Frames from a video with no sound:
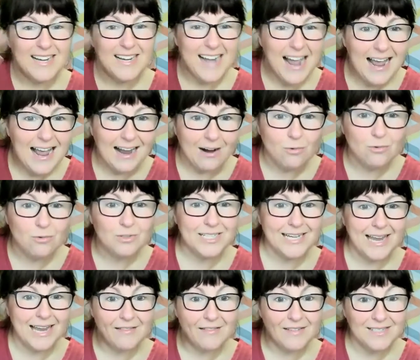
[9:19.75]
Now,
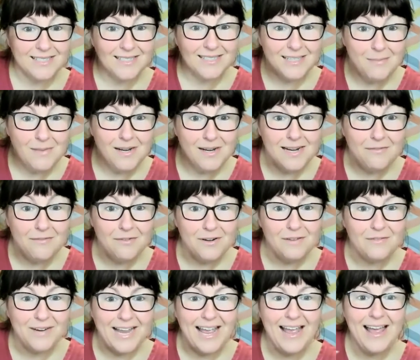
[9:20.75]
to get the similar level
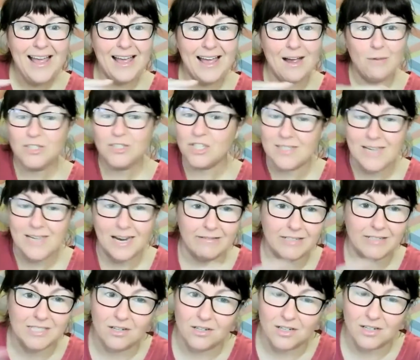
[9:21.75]
of care, I wish I'd
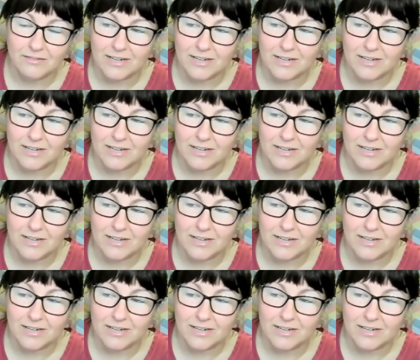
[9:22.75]
carried it on.